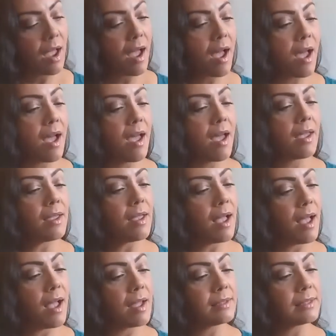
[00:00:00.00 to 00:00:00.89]
I
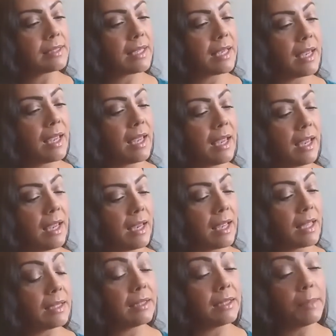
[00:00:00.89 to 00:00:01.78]
got
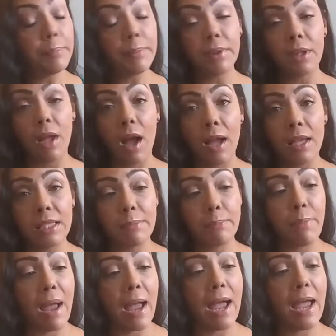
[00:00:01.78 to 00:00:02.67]
a lip gloss
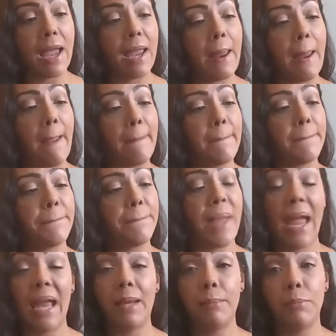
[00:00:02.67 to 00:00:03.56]
by
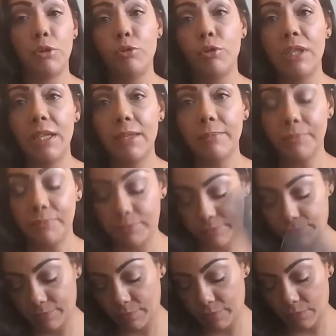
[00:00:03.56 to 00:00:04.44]
Bang Beauty,
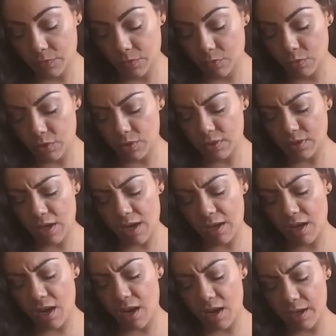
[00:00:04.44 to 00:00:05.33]
which is
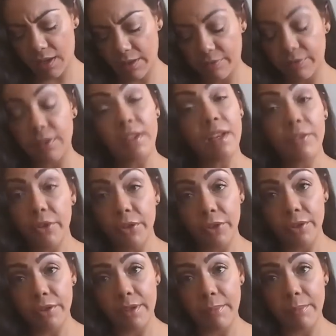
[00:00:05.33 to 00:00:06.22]
kind of odd. I've never
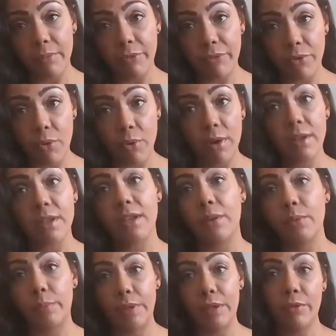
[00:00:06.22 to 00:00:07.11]
heard of them before.
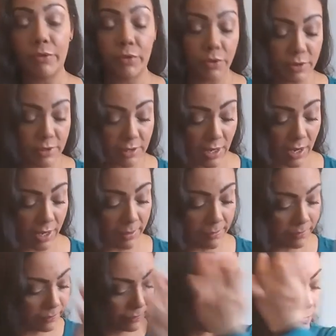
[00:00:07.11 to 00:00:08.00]
It would be the first
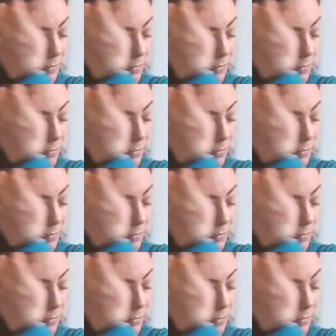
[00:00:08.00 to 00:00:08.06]
time.